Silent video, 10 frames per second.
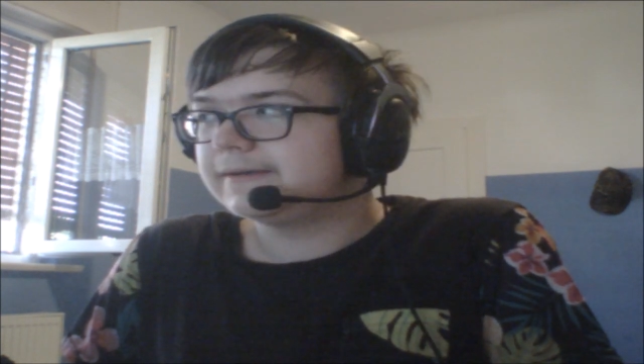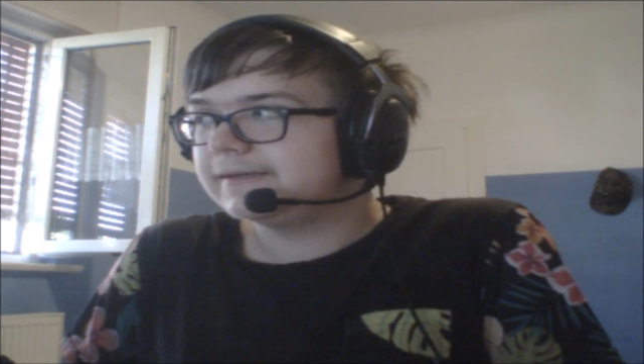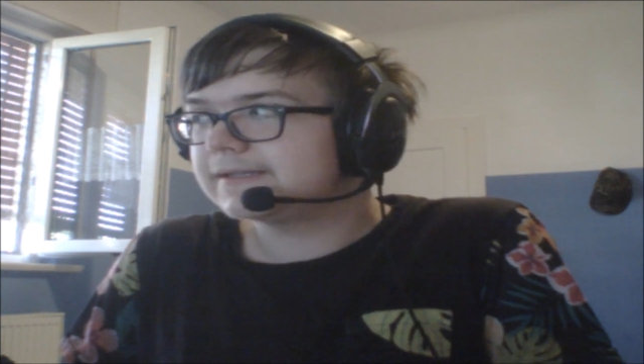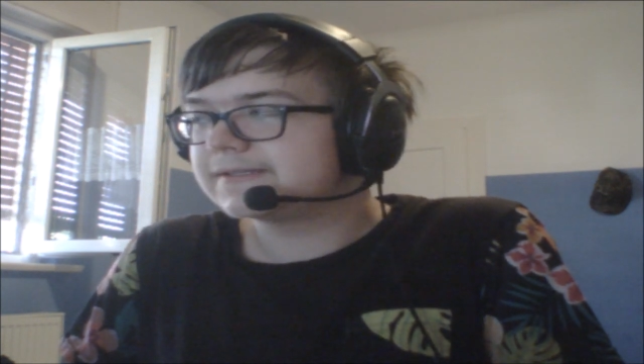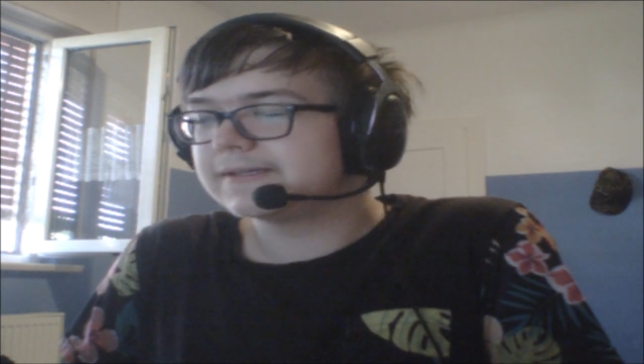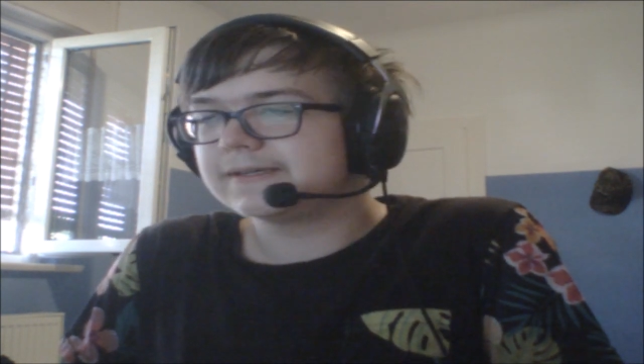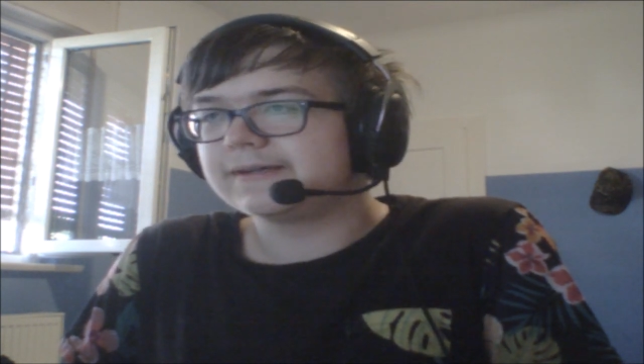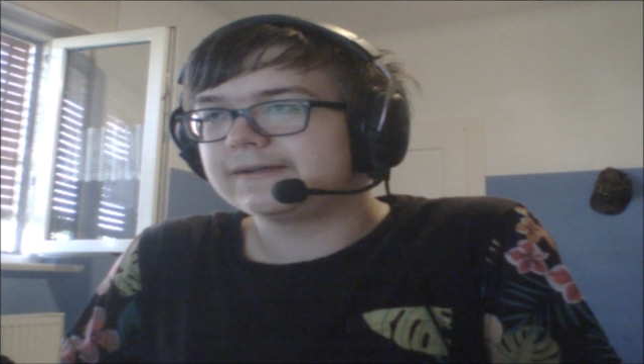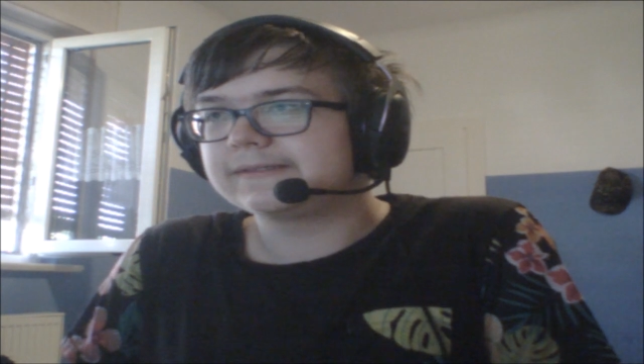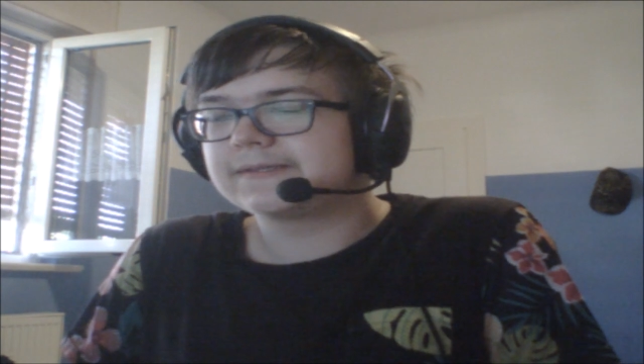get
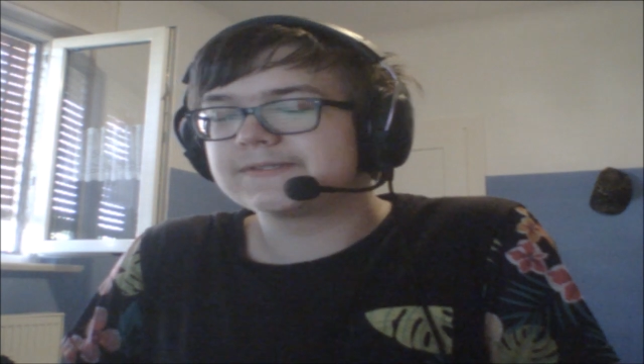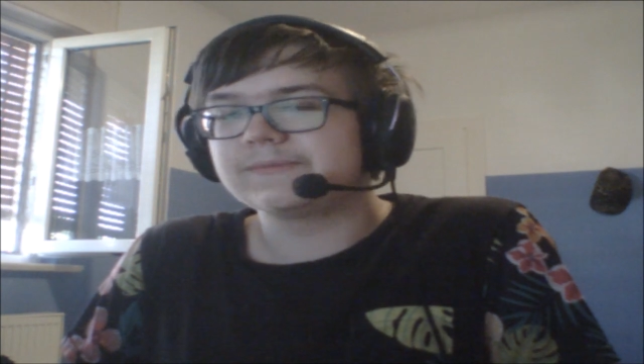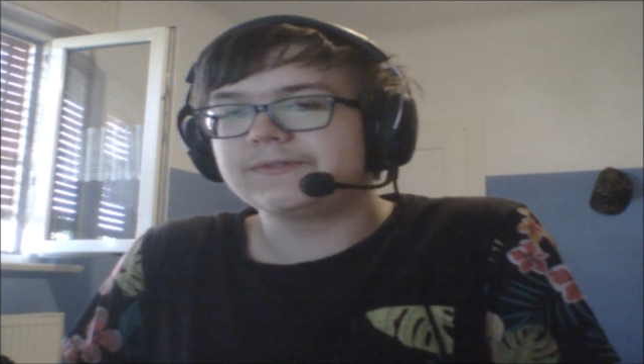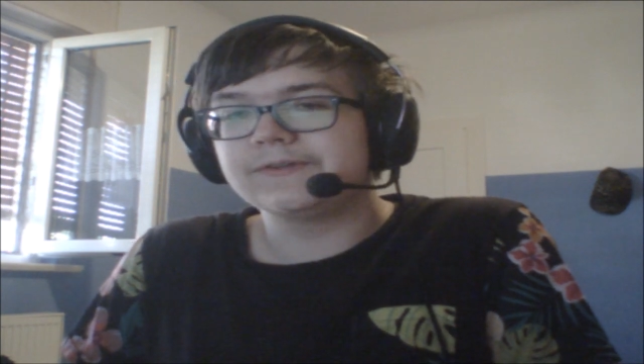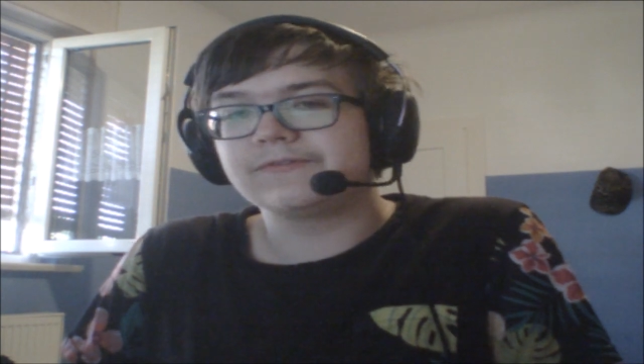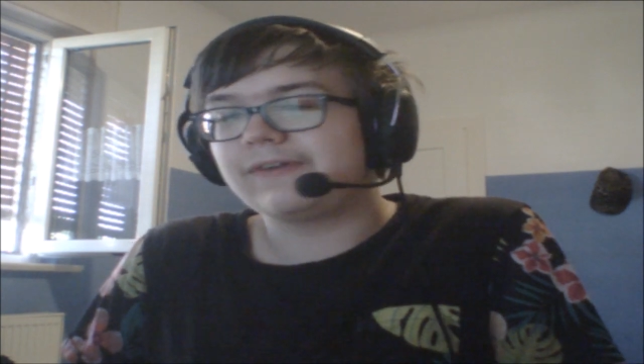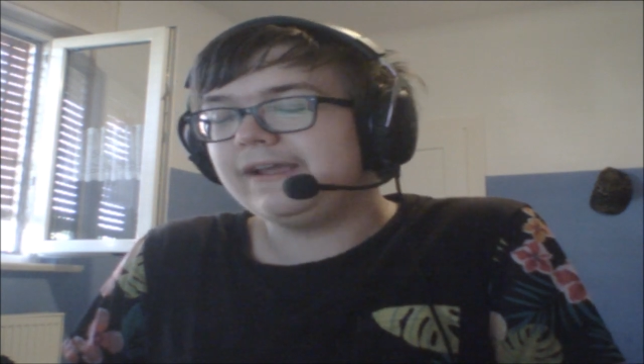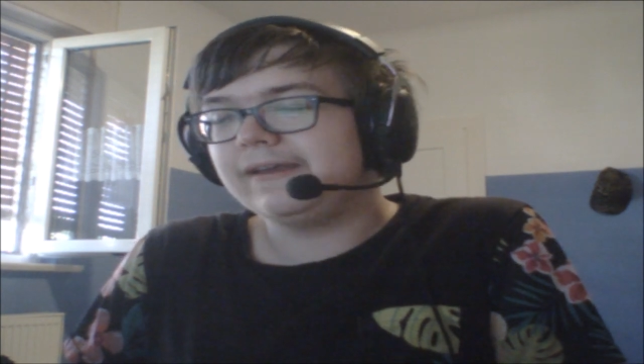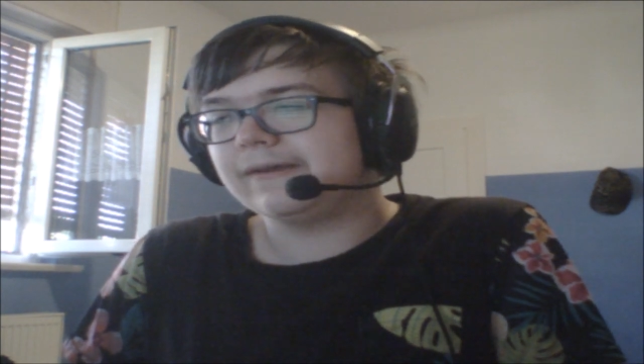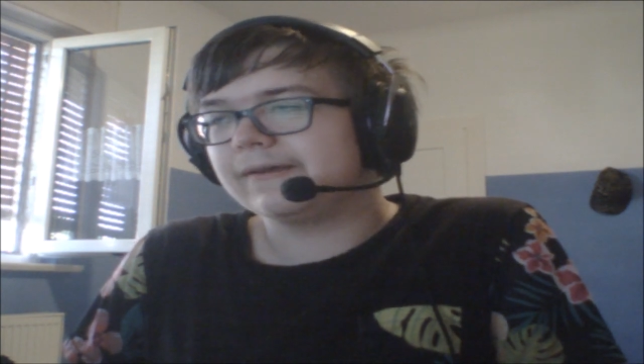to some good
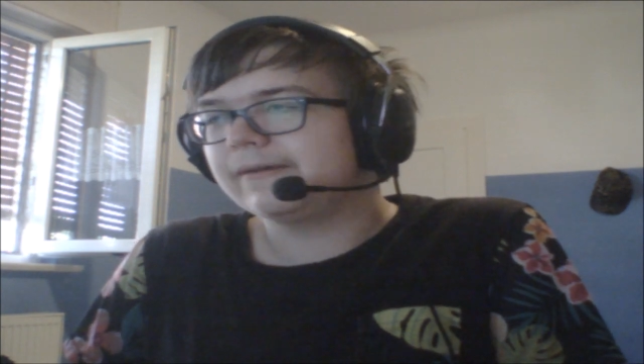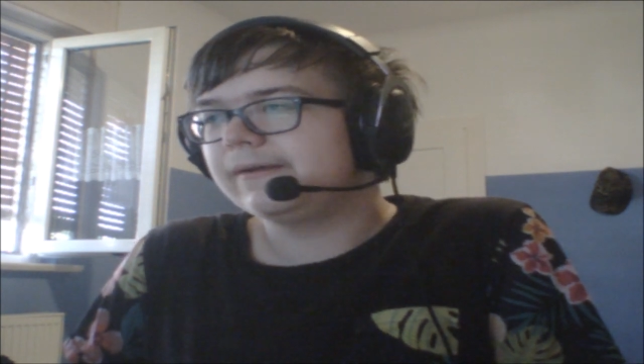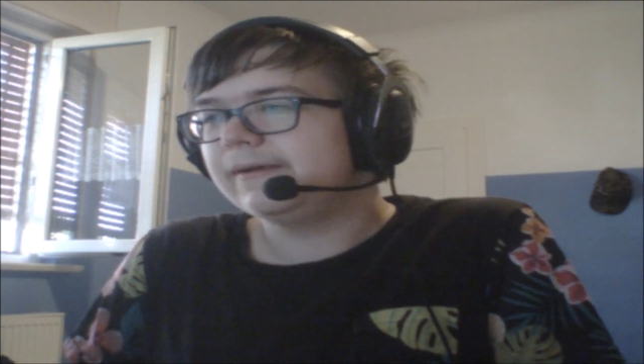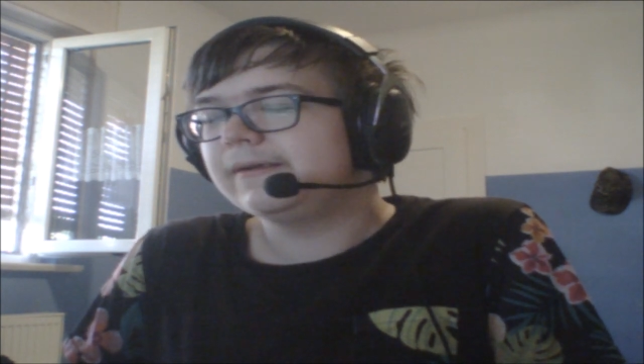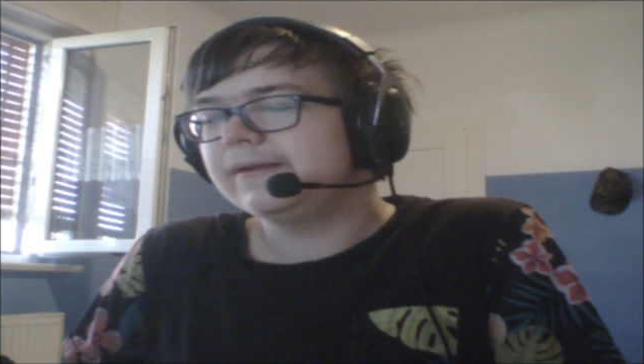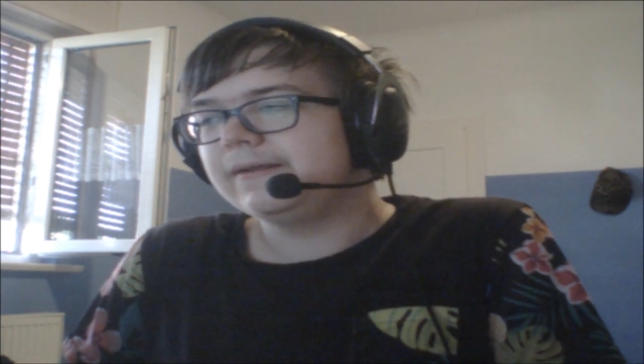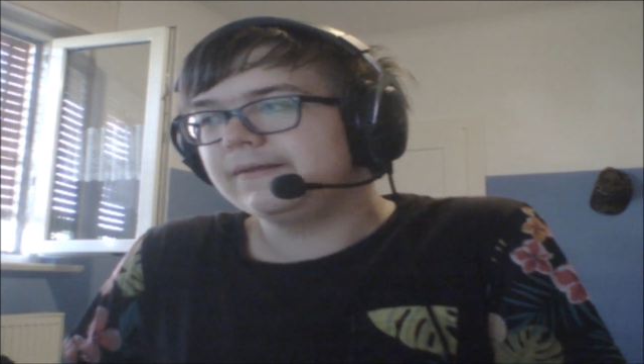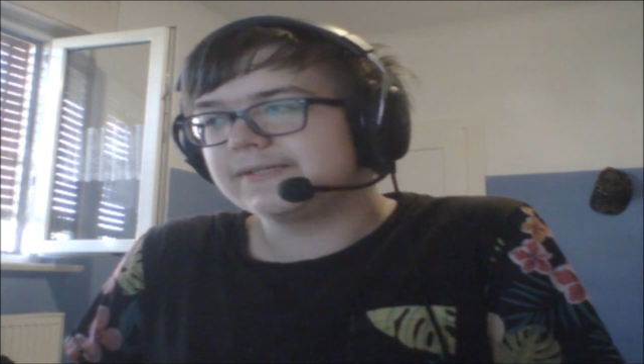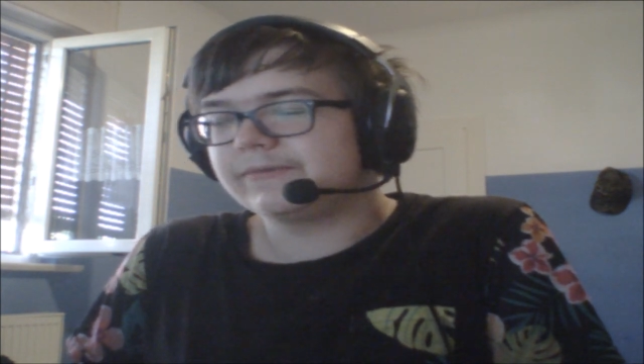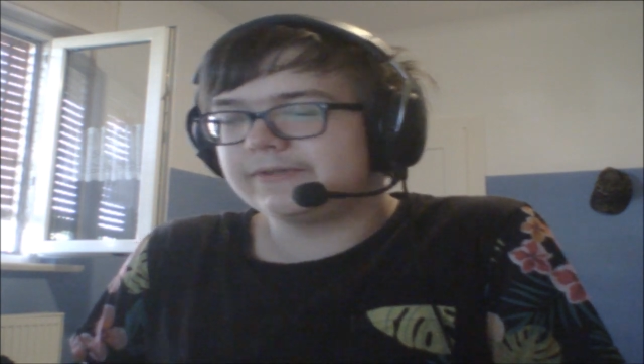fighting.
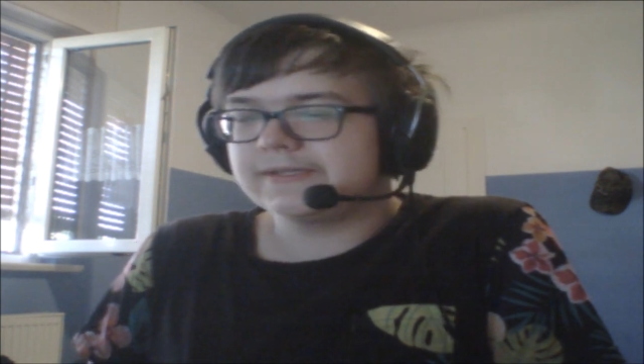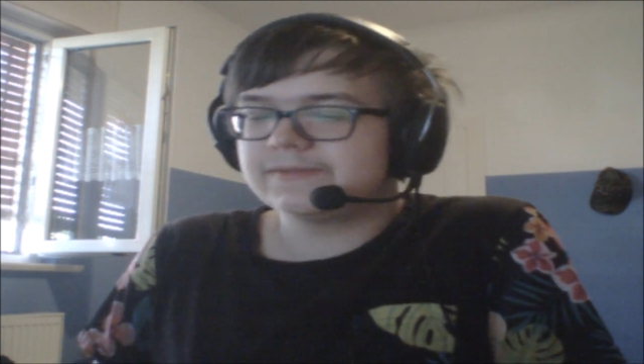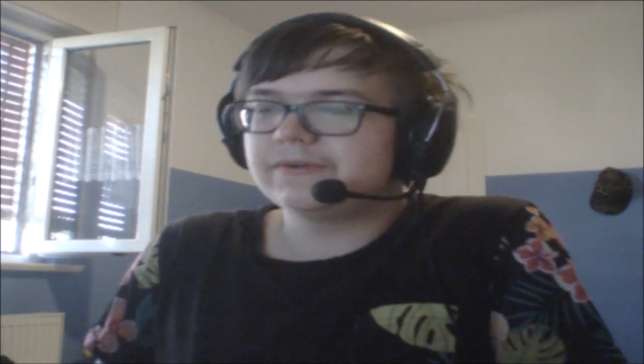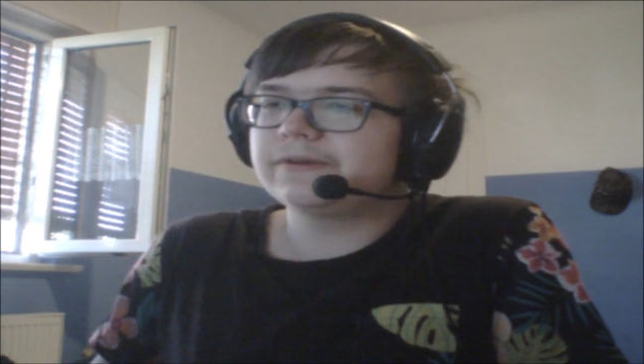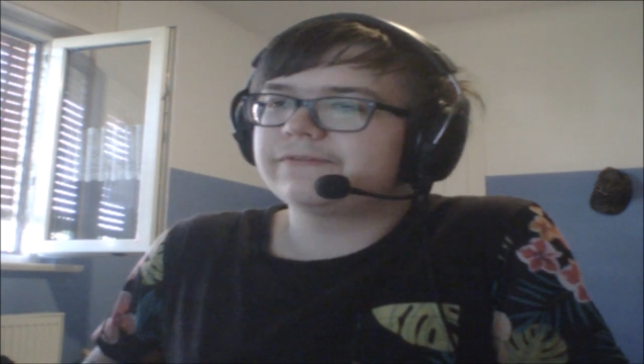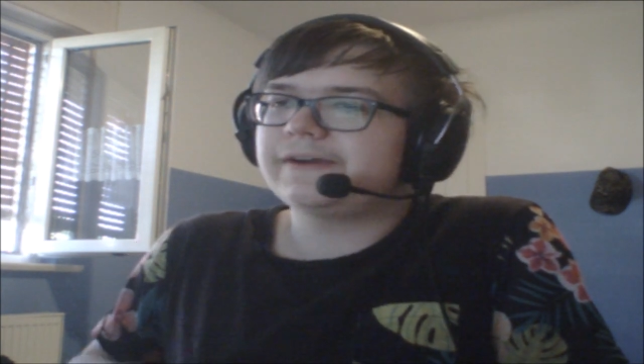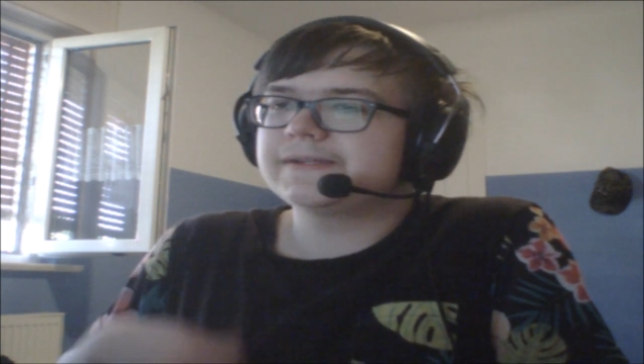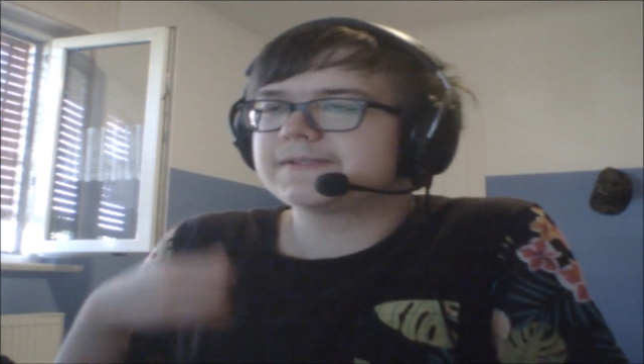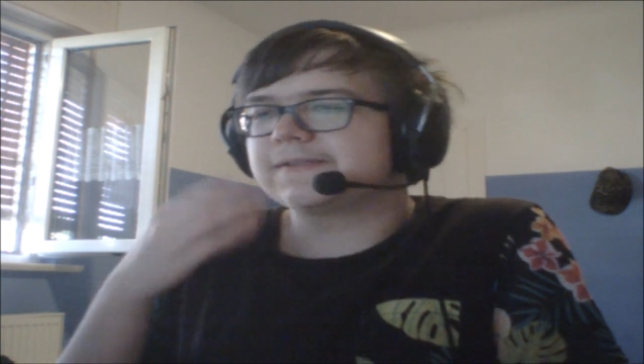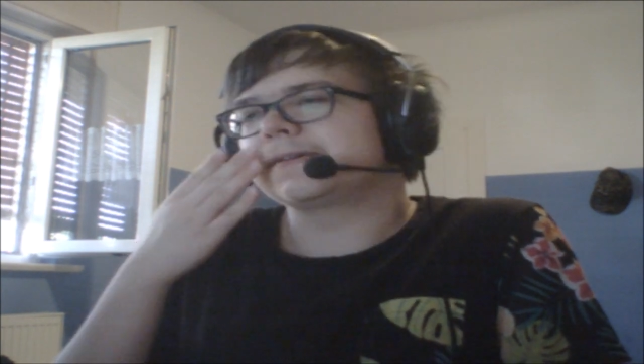Looks like we're gonna get some really good fights.